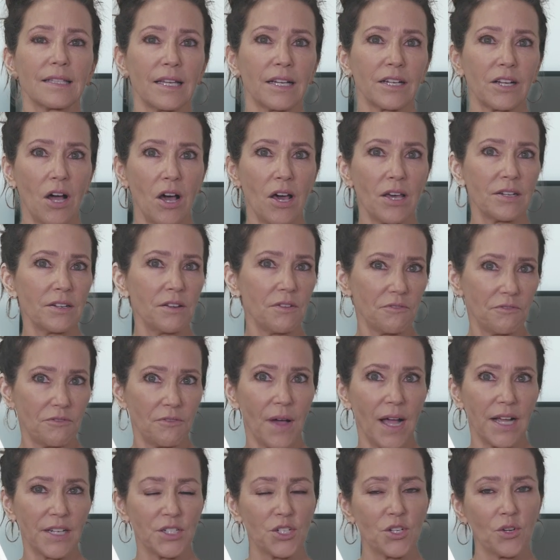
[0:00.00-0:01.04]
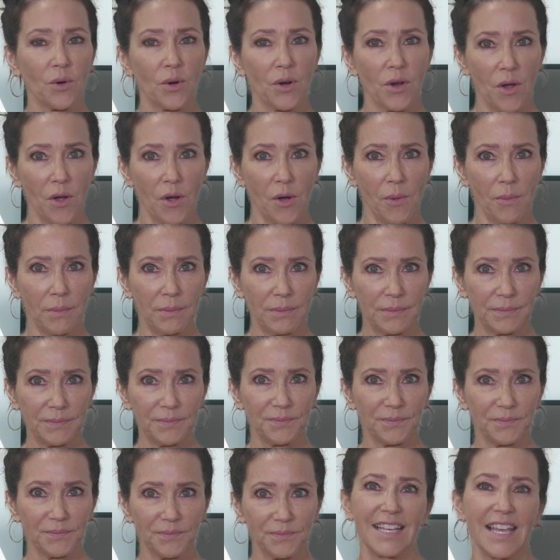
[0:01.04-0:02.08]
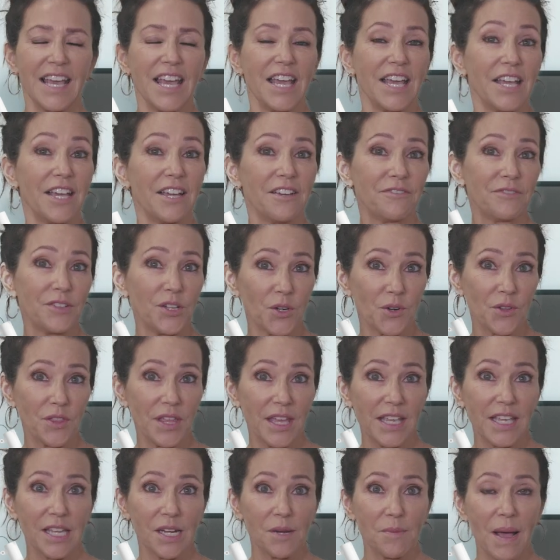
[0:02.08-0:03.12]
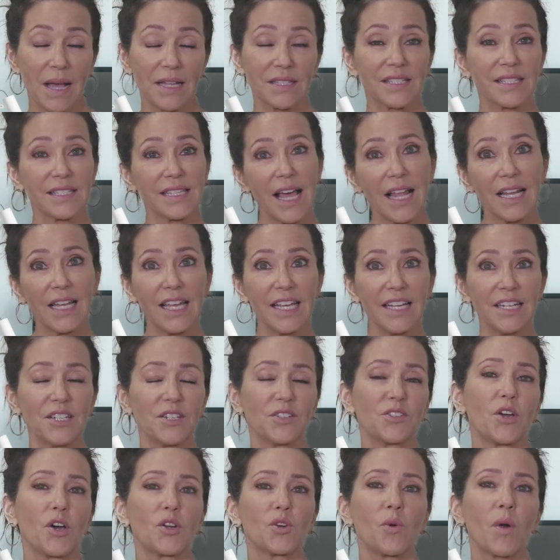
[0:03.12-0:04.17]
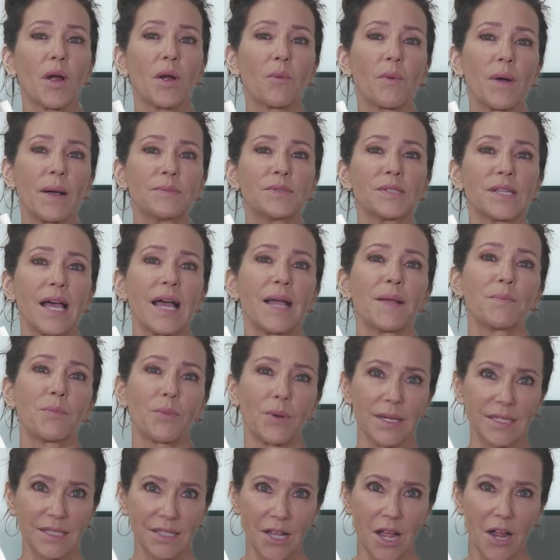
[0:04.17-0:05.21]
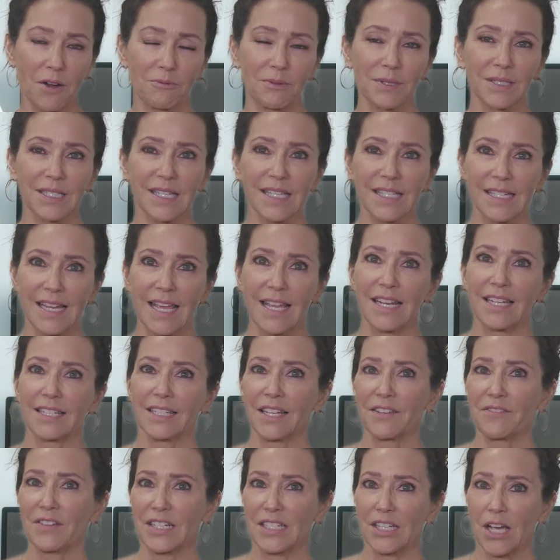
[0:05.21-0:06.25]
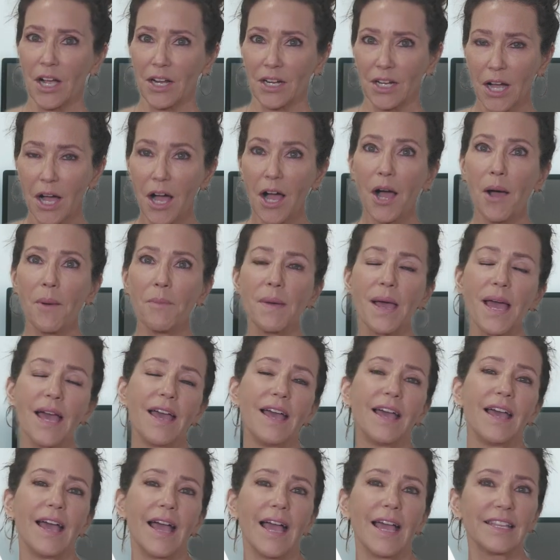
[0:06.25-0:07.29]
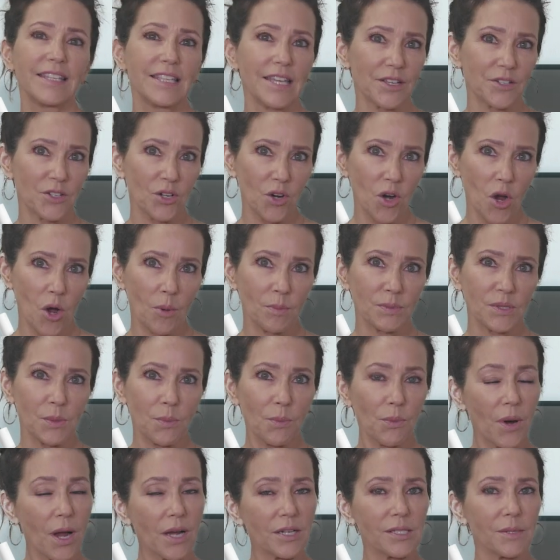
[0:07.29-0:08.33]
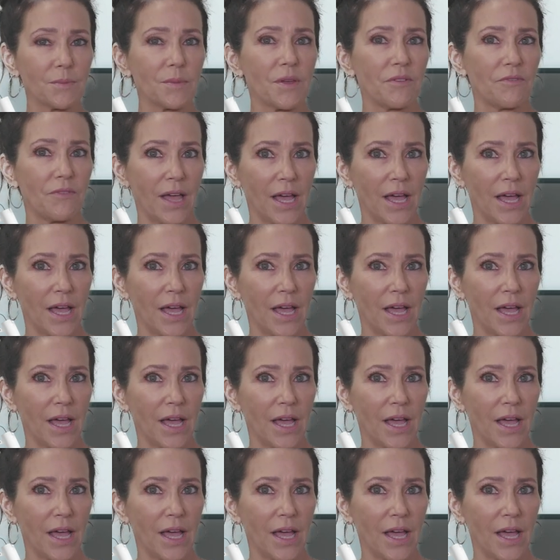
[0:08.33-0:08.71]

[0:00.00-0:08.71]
click on Find Your Home. If you're thinking about selling, go to our website, PrescottRealEstateAndLiving.com, and get your home's approximate